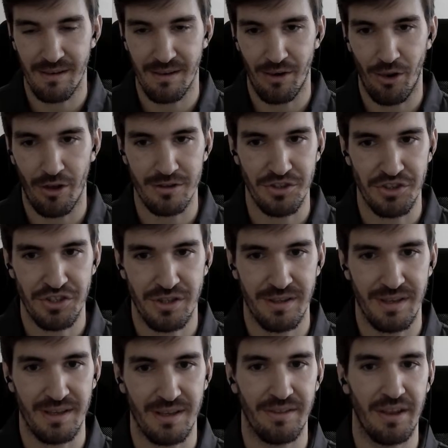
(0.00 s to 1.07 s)
launched
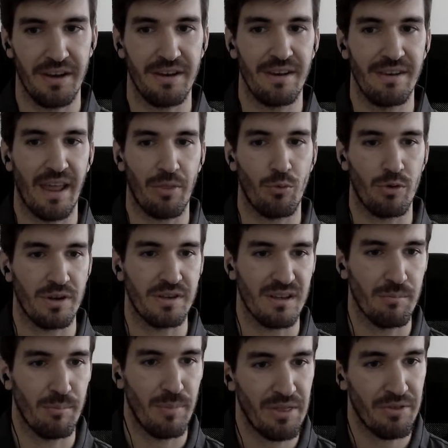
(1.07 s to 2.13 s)
the Network
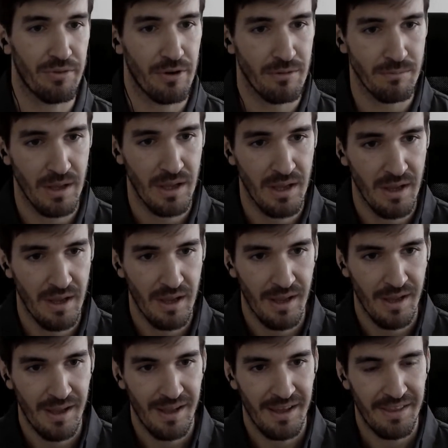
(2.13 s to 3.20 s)
Insight platform,
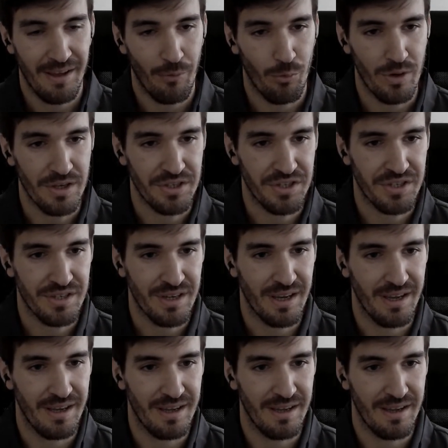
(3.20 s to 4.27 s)
which
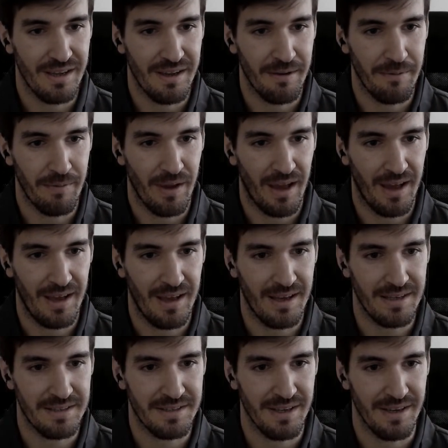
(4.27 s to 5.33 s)

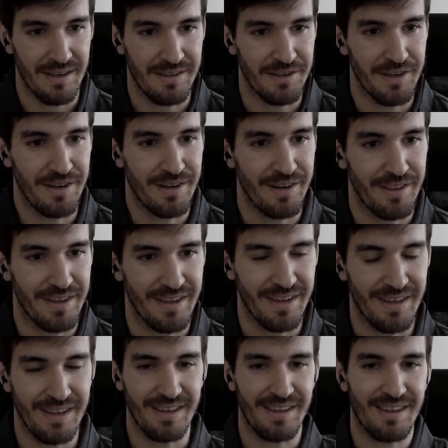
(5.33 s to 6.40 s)
has entered
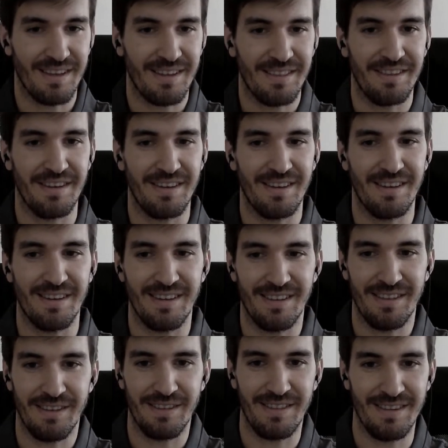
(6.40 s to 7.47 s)
the
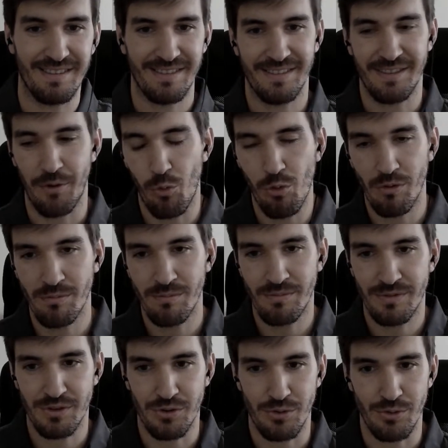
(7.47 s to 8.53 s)

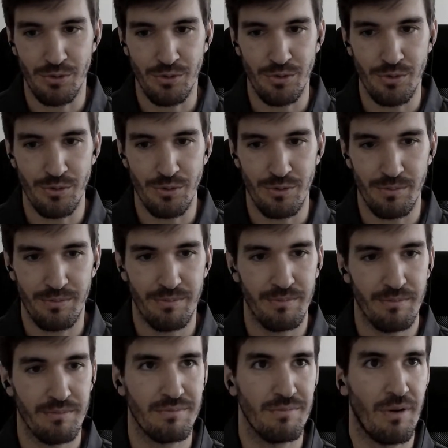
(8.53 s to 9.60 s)
room to
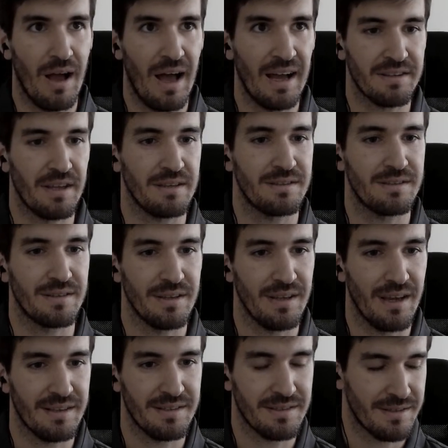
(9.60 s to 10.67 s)
act as
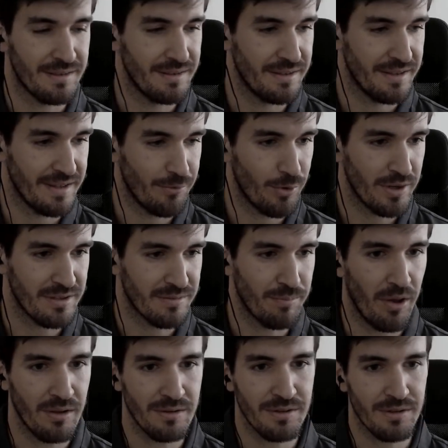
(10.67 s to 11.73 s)
the
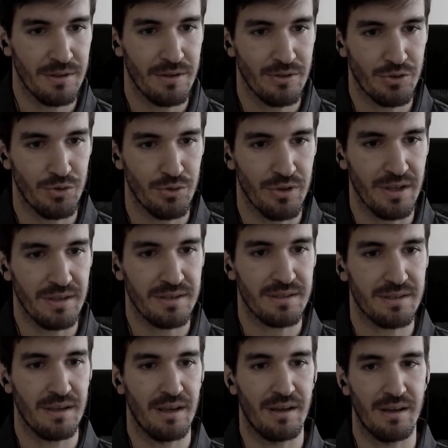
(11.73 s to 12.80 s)
response to
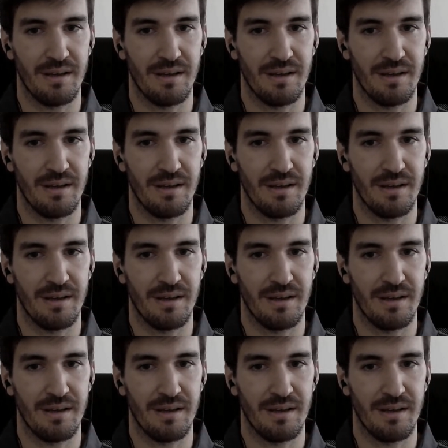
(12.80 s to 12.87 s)
these